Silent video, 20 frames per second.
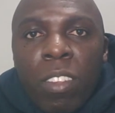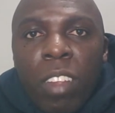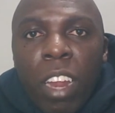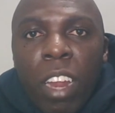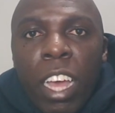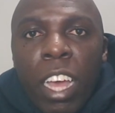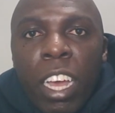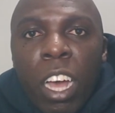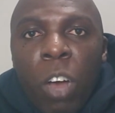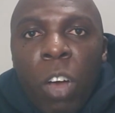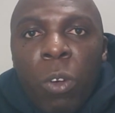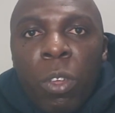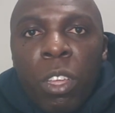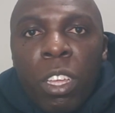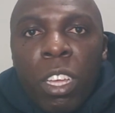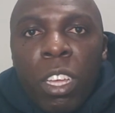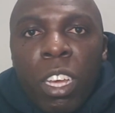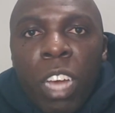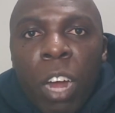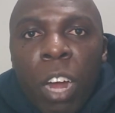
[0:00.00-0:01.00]
I like how
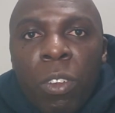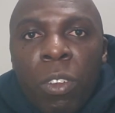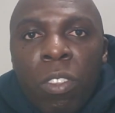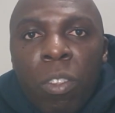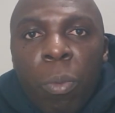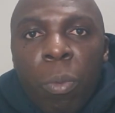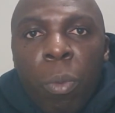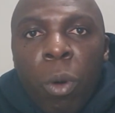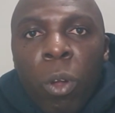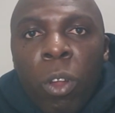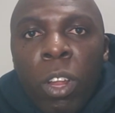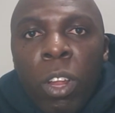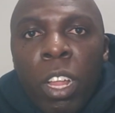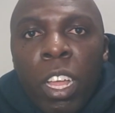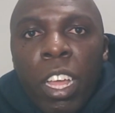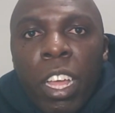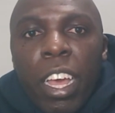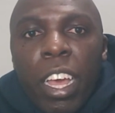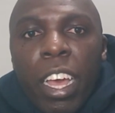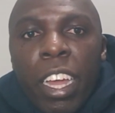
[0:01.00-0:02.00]
he carries the ball,
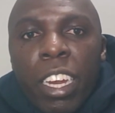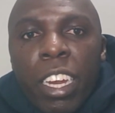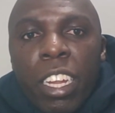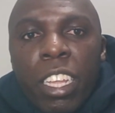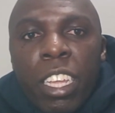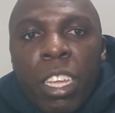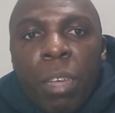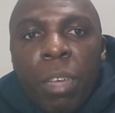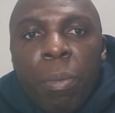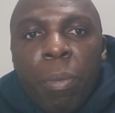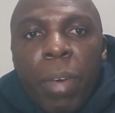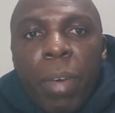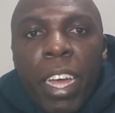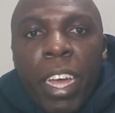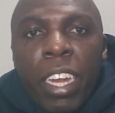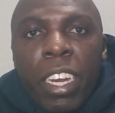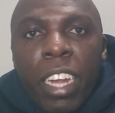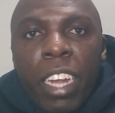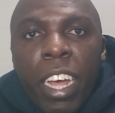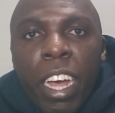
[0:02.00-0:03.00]
and him
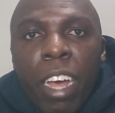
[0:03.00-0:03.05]
and